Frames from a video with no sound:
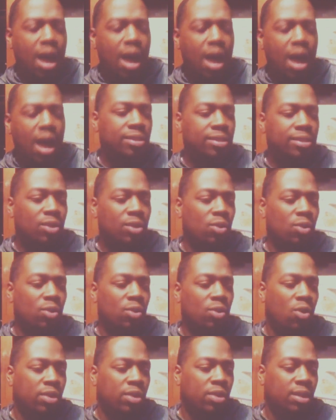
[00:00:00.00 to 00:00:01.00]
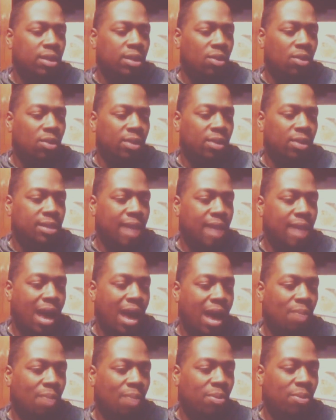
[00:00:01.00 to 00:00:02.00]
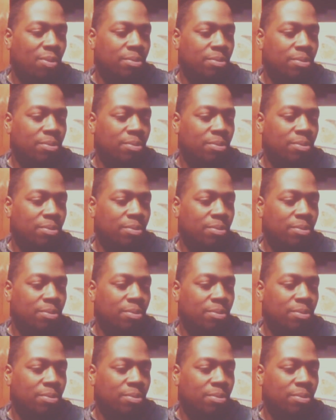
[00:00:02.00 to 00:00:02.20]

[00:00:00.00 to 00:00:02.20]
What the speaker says: So on this album,